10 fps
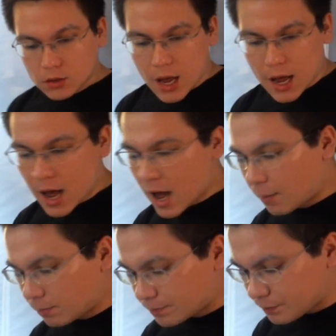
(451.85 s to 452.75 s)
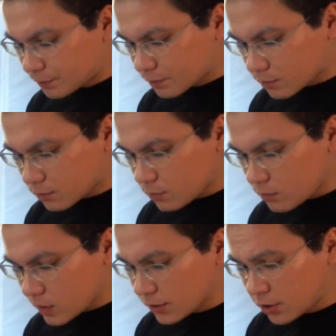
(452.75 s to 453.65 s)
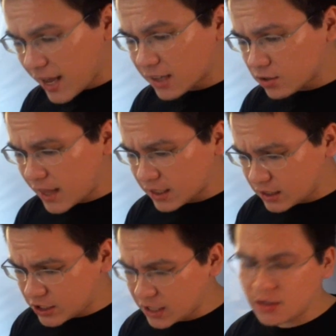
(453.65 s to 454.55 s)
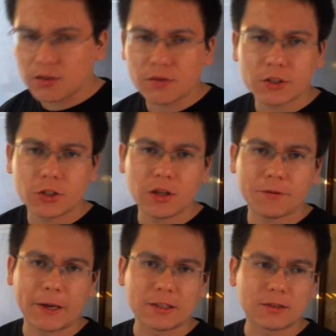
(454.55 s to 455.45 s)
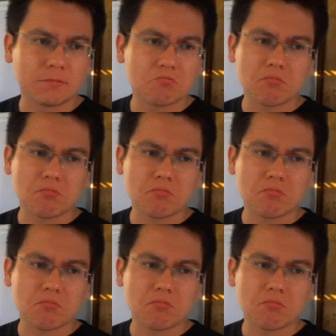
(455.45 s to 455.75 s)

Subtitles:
So yeah, so that's the changes of the shooting phase.